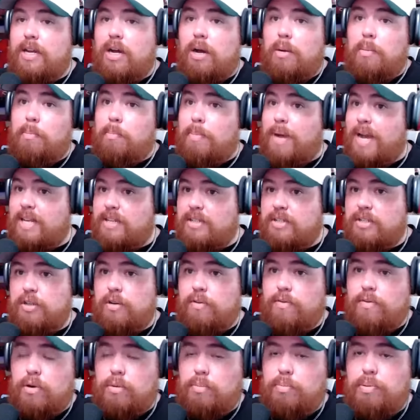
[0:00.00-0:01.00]
Mike
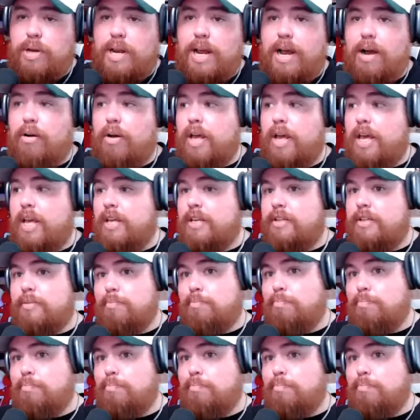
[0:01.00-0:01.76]
Silver put out a